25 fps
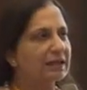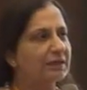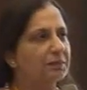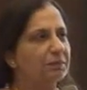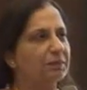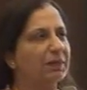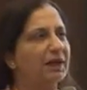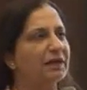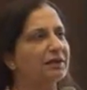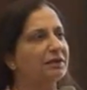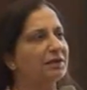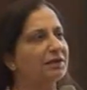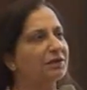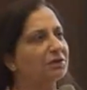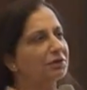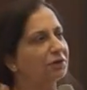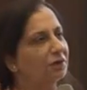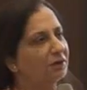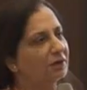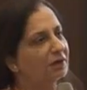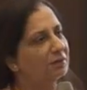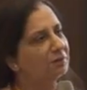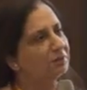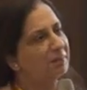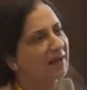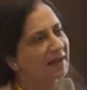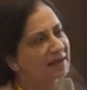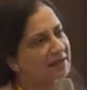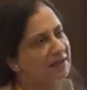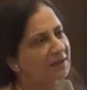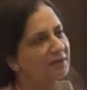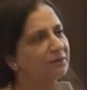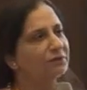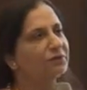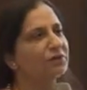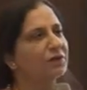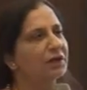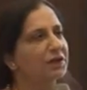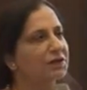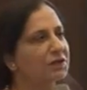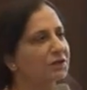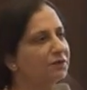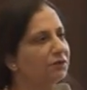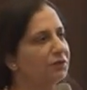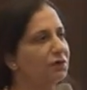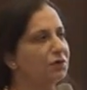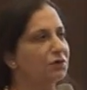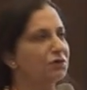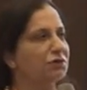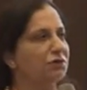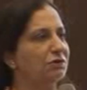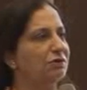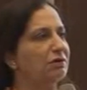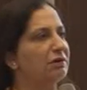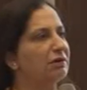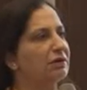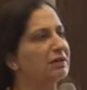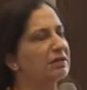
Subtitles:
dependent on massive transfusion,